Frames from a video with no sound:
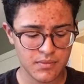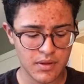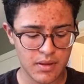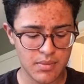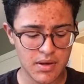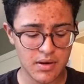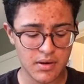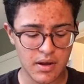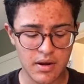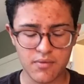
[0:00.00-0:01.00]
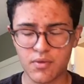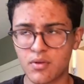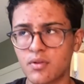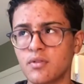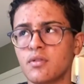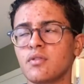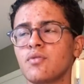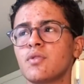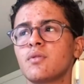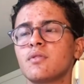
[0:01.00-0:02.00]
I mean, I never noticed this
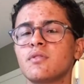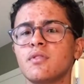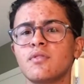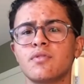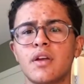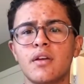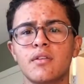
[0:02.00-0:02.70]
frequency of like